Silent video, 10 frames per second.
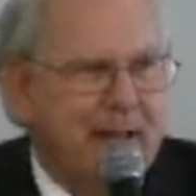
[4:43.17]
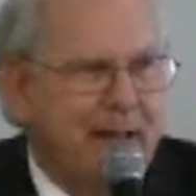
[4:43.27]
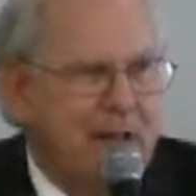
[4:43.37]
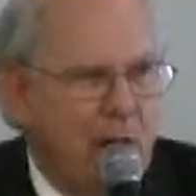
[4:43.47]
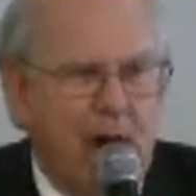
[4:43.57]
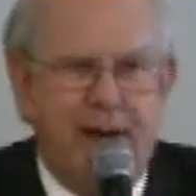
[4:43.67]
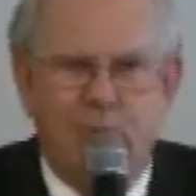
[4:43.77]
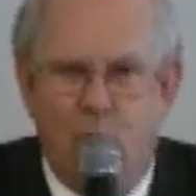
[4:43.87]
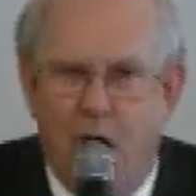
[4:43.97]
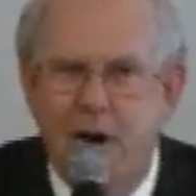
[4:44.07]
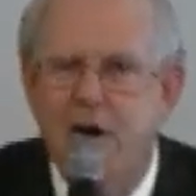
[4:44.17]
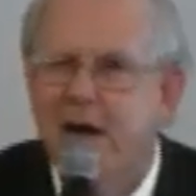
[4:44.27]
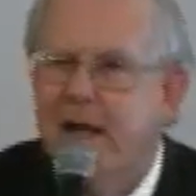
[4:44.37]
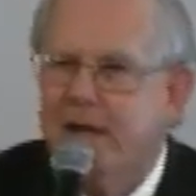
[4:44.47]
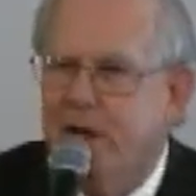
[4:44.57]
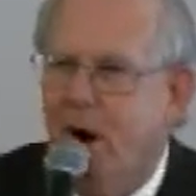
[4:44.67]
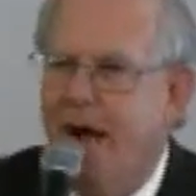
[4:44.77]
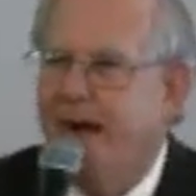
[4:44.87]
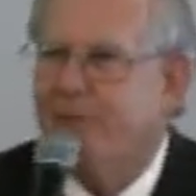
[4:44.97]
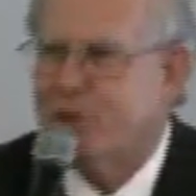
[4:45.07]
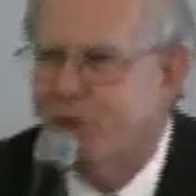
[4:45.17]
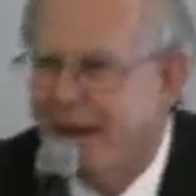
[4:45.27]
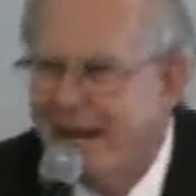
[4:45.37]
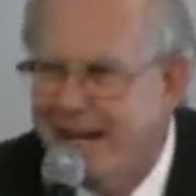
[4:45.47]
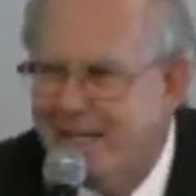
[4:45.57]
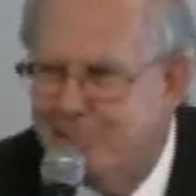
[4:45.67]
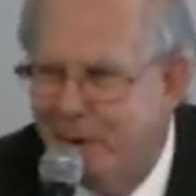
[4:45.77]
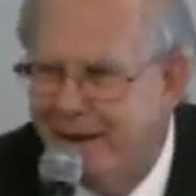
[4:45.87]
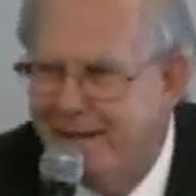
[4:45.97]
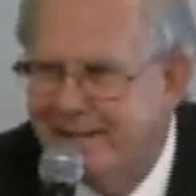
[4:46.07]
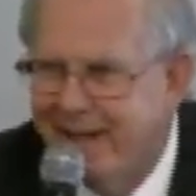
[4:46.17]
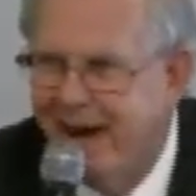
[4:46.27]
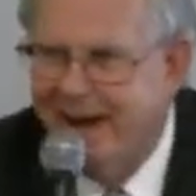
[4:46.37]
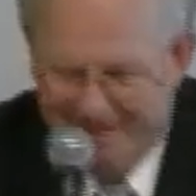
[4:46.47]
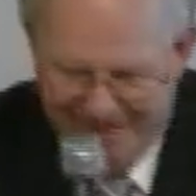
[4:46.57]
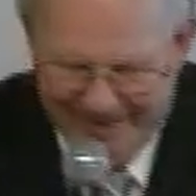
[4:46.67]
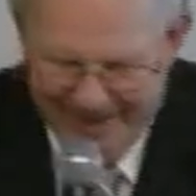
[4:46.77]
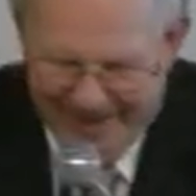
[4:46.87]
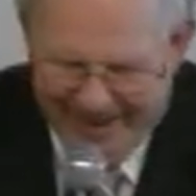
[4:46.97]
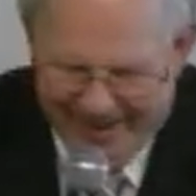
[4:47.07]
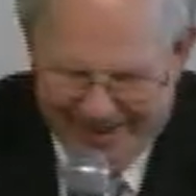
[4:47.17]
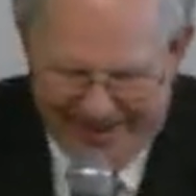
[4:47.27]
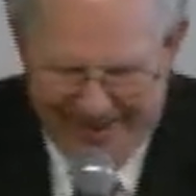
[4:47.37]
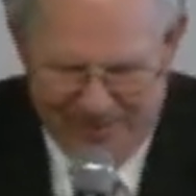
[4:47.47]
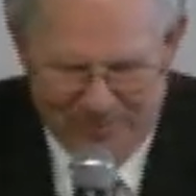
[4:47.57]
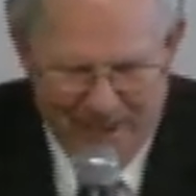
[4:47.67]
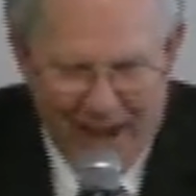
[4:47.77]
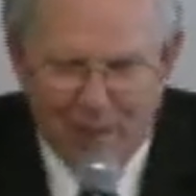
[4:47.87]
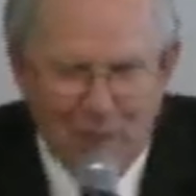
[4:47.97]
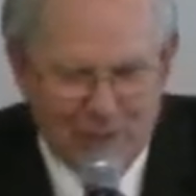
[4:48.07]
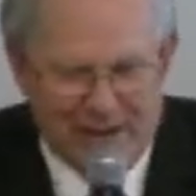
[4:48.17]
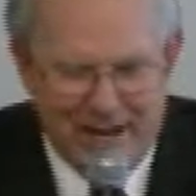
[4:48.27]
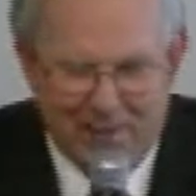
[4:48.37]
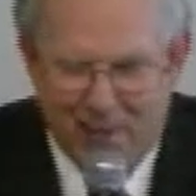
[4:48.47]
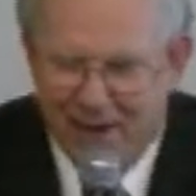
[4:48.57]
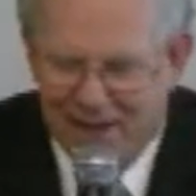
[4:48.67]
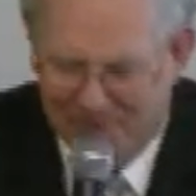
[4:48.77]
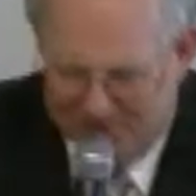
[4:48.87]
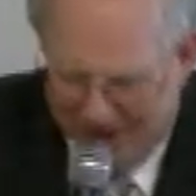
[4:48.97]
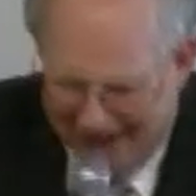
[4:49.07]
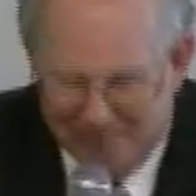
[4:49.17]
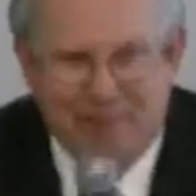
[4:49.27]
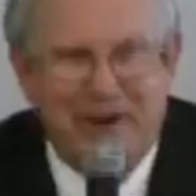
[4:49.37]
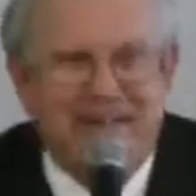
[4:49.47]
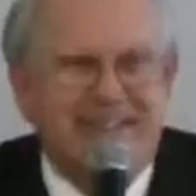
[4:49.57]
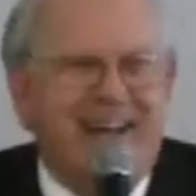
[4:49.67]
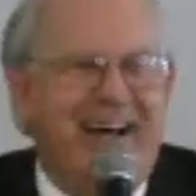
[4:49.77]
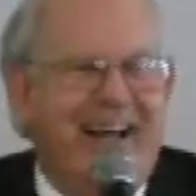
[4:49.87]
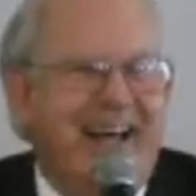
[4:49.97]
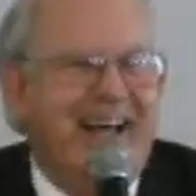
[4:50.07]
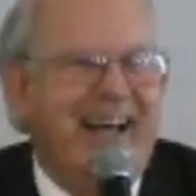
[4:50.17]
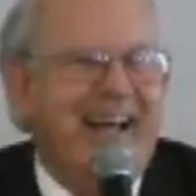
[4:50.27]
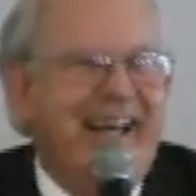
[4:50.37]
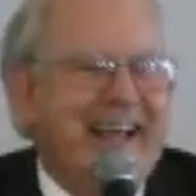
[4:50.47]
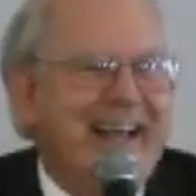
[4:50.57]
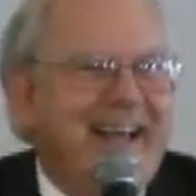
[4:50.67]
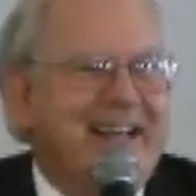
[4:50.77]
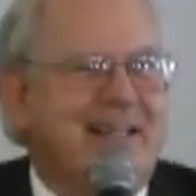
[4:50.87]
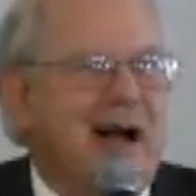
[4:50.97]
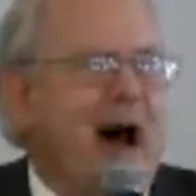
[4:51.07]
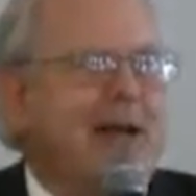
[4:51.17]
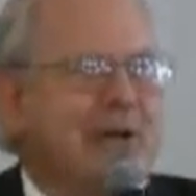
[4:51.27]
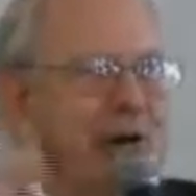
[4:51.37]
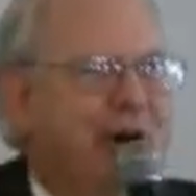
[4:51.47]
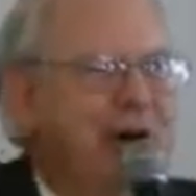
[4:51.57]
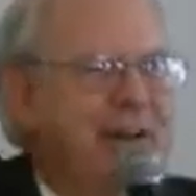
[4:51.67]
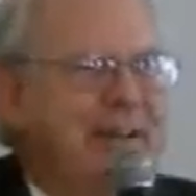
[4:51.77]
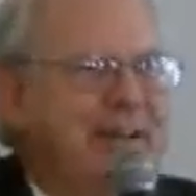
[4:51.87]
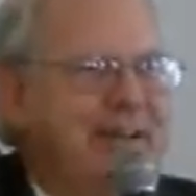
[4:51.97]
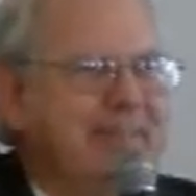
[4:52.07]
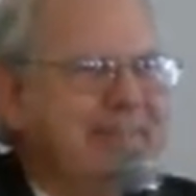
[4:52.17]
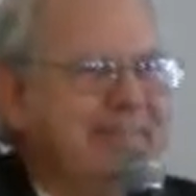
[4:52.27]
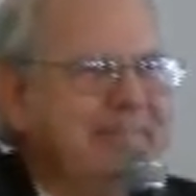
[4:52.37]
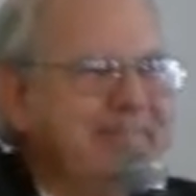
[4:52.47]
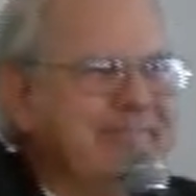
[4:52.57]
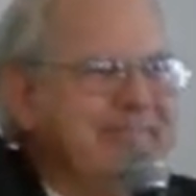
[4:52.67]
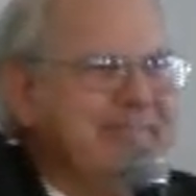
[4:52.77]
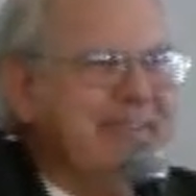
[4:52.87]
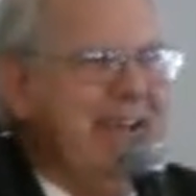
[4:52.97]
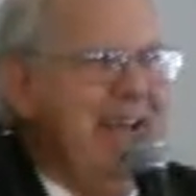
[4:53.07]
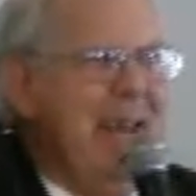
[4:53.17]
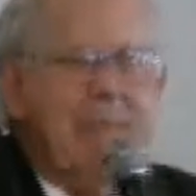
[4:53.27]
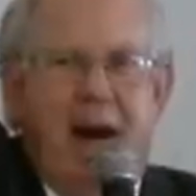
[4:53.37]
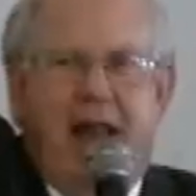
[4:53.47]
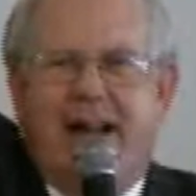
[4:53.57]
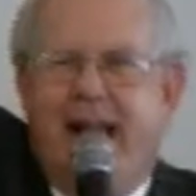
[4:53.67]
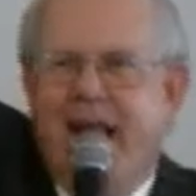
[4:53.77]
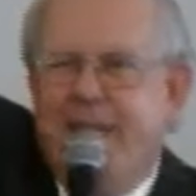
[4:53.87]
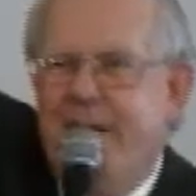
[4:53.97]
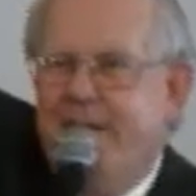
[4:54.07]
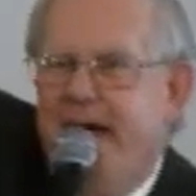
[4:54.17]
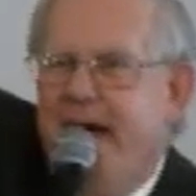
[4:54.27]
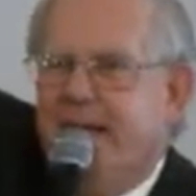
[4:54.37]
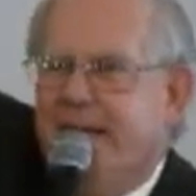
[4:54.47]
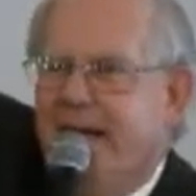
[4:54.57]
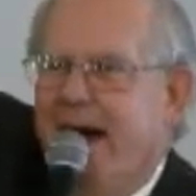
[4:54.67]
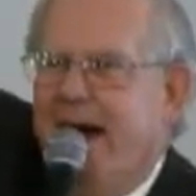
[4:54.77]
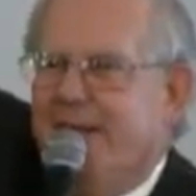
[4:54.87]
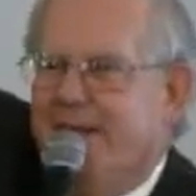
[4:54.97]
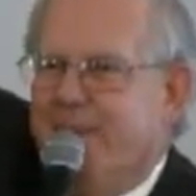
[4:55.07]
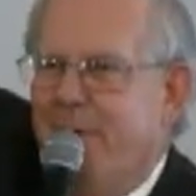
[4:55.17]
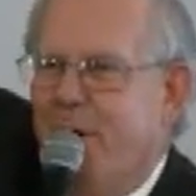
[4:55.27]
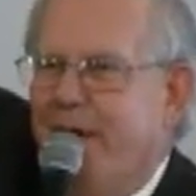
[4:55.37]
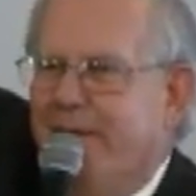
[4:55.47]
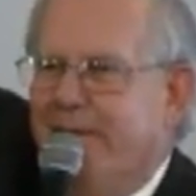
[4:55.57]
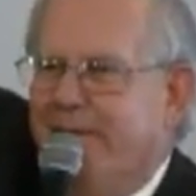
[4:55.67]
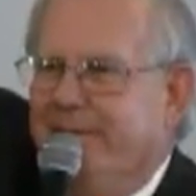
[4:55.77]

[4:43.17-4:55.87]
And y'all have water. Y'all have trees. Praise God. And uh, I won't tell you what else you have. Praise God. Is God good? Anybody glad to be in the house of God this morning?